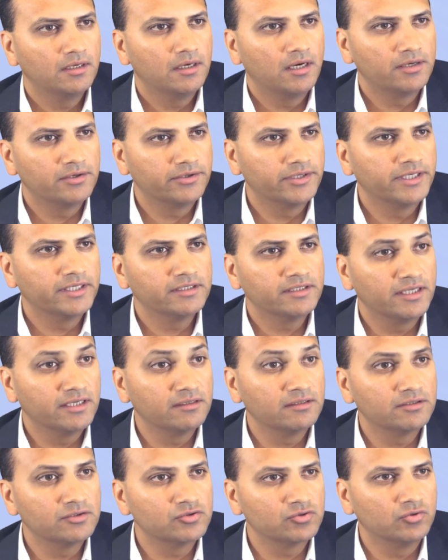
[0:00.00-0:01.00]
110
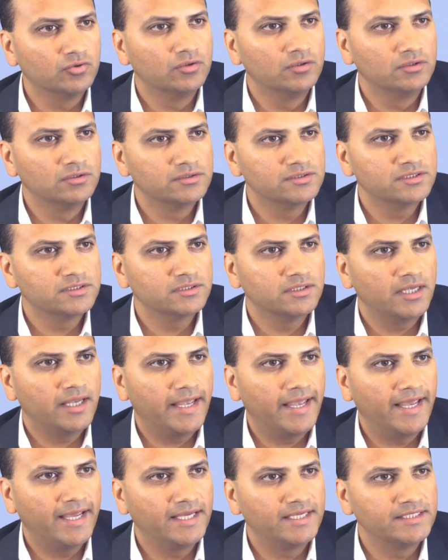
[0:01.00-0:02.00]
controls
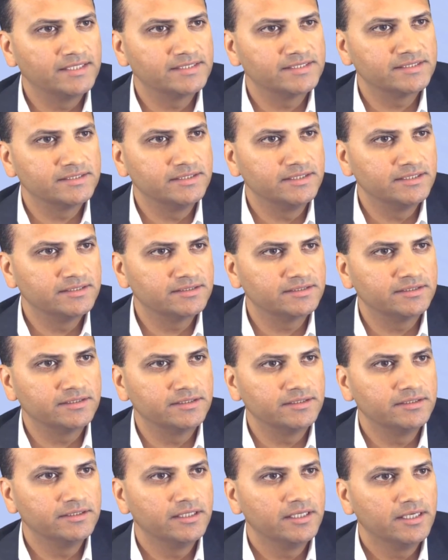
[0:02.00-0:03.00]
as
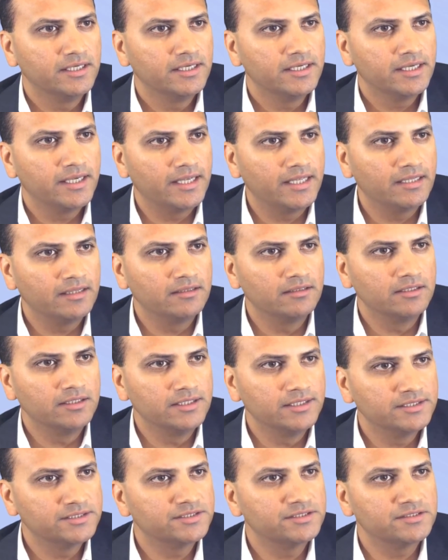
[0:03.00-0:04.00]
listed in the
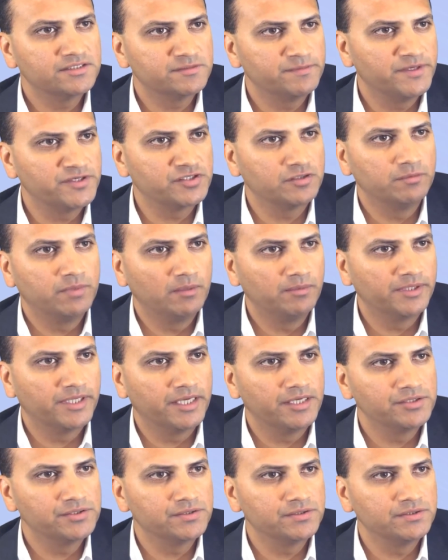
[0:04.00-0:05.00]
NIST Special
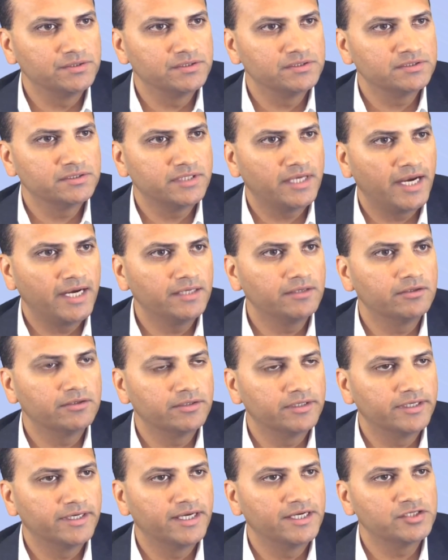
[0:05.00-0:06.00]
Publications
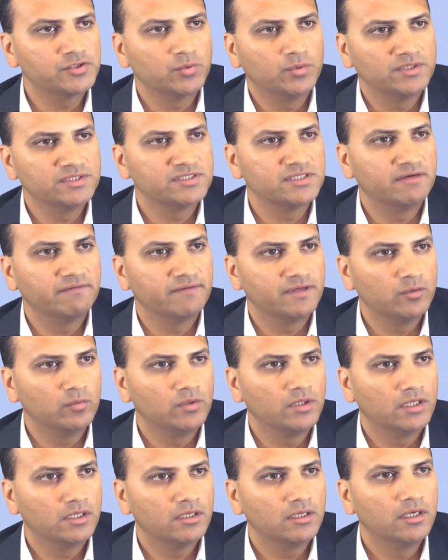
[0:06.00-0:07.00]

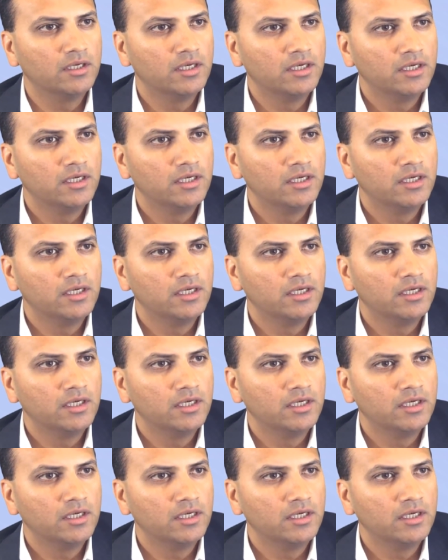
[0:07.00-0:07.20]
800-171,